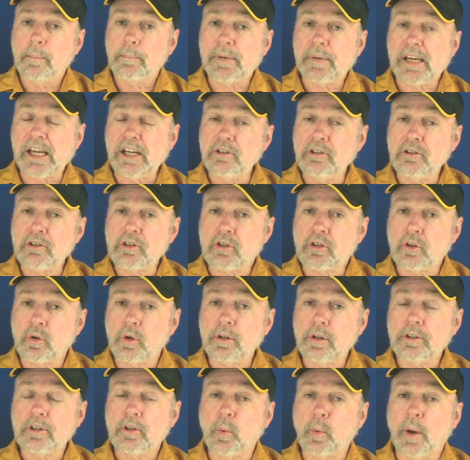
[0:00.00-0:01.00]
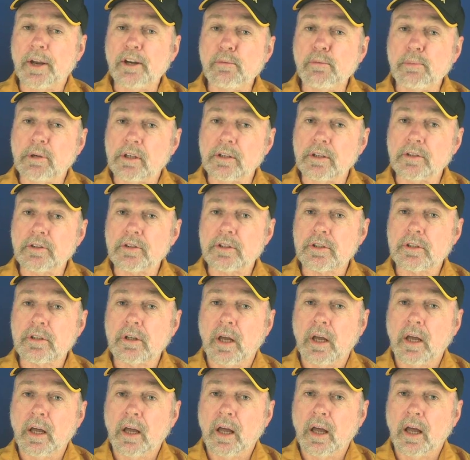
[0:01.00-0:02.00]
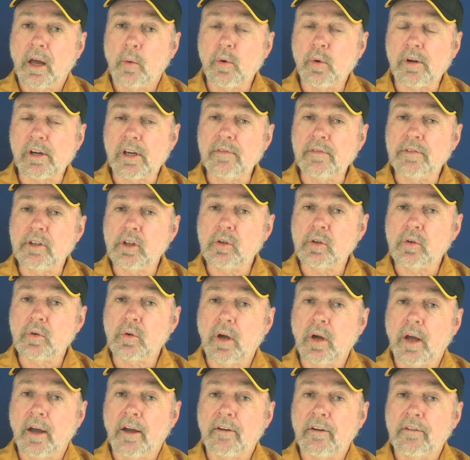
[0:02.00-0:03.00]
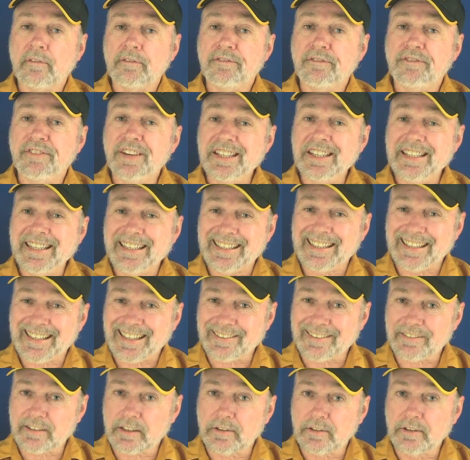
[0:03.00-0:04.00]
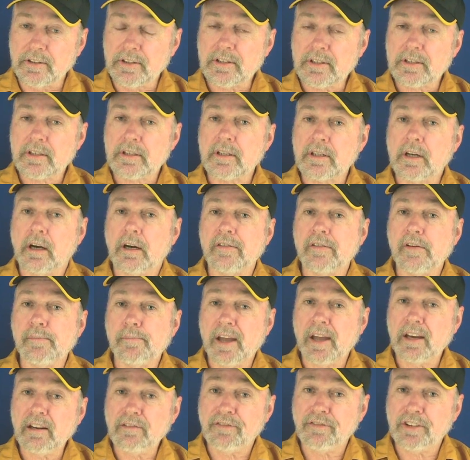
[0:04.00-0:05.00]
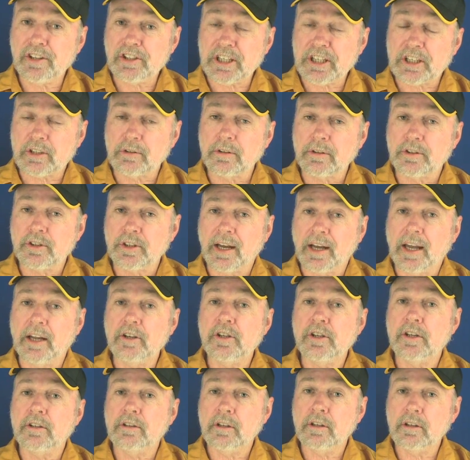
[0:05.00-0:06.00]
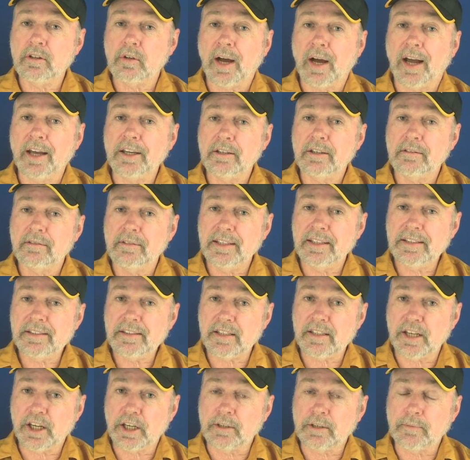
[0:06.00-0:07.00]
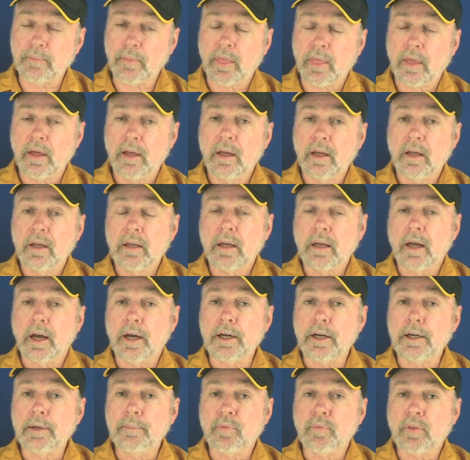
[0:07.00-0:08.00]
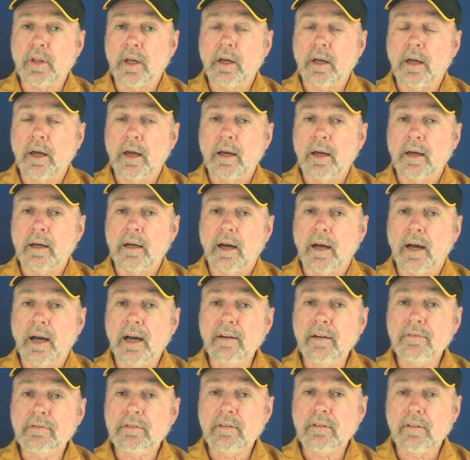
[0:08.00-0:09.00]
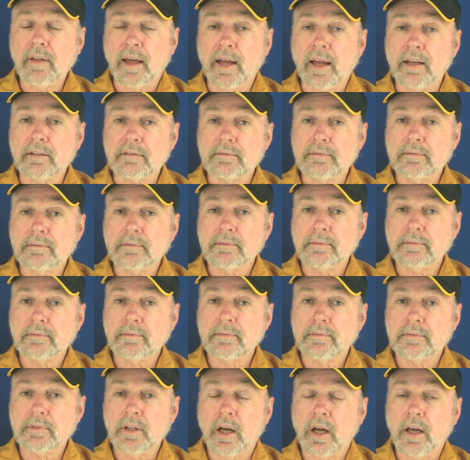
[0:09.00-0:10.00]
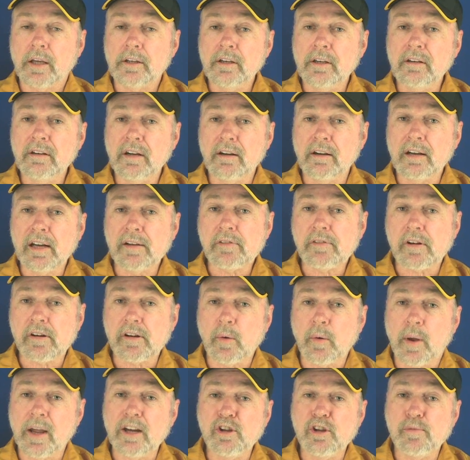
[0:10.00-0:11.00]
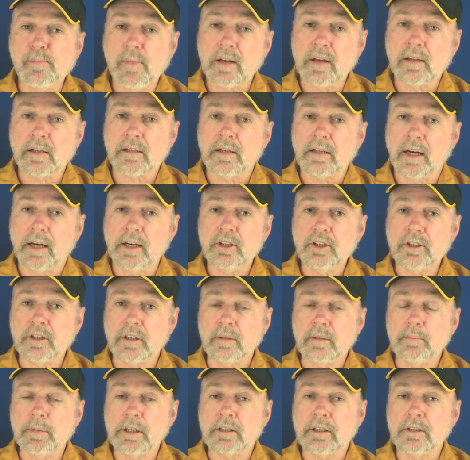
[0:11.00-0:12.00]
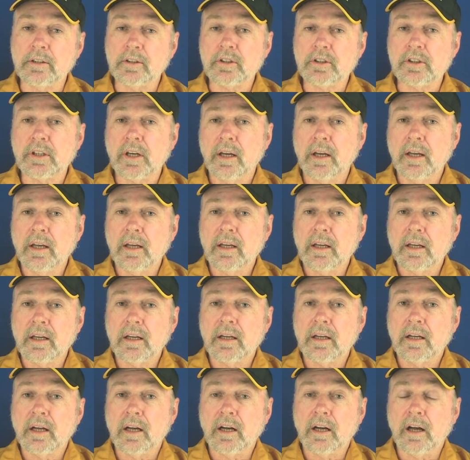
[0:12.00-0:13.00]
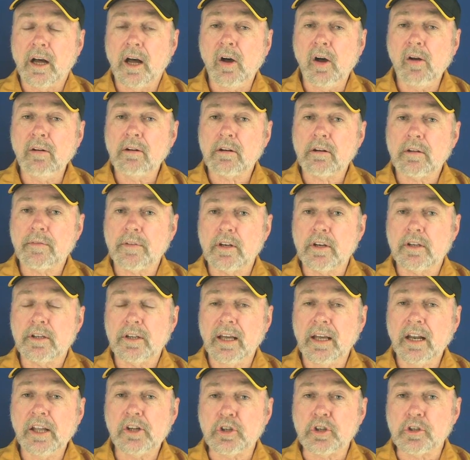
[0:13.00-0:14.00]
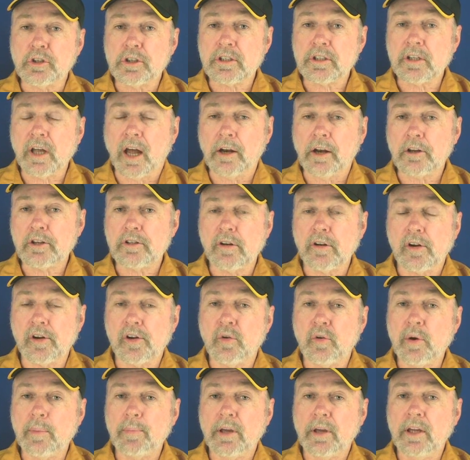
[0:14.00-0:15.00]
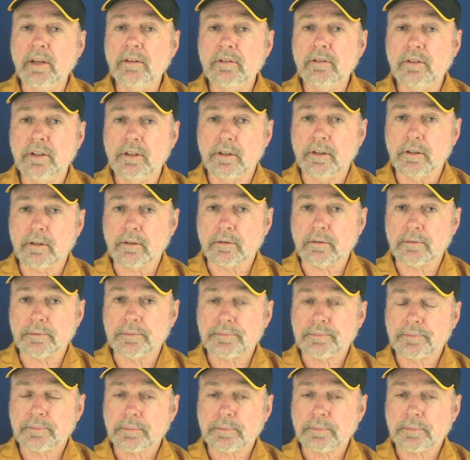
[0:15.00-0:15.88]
Beginner's Tour, 20 minutes, will give you physical evidence of a metaphysical change in you. Are you listening? After that, you don't have to do any meditation because a whole lot of intelligence starts to drip into you.